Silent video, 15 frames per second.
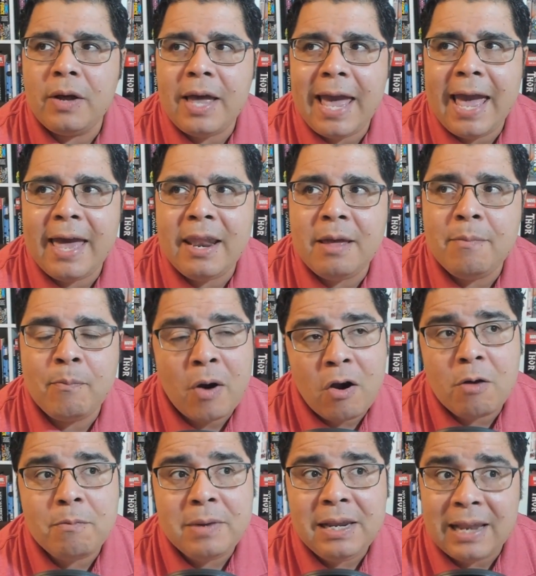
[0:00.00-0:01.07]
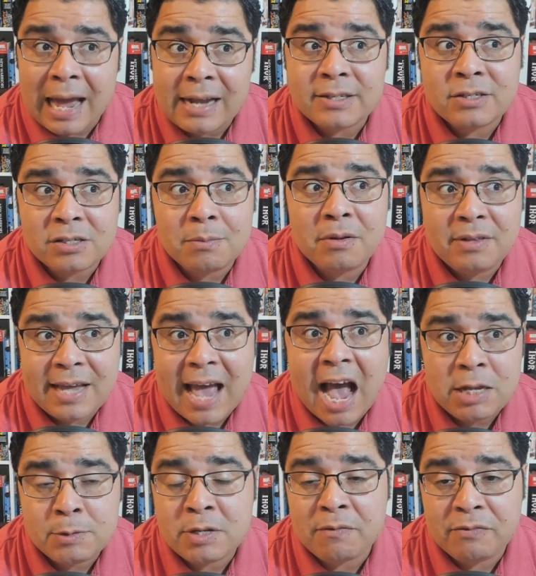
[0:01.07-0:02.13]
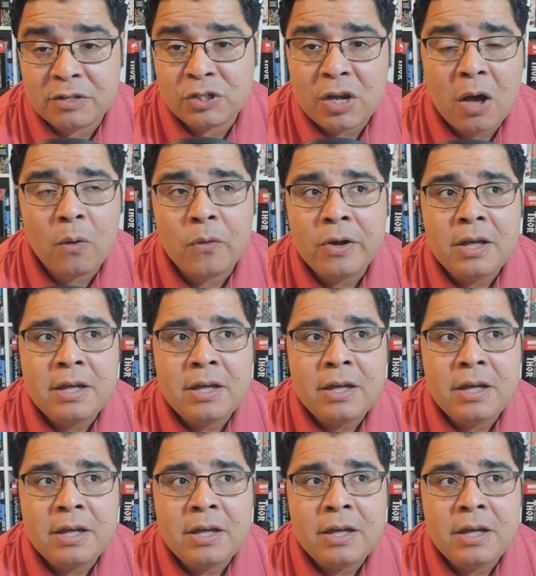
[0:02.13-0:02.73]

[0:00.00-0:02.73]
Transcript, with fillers: and, and part of me likes some of the actors of the show.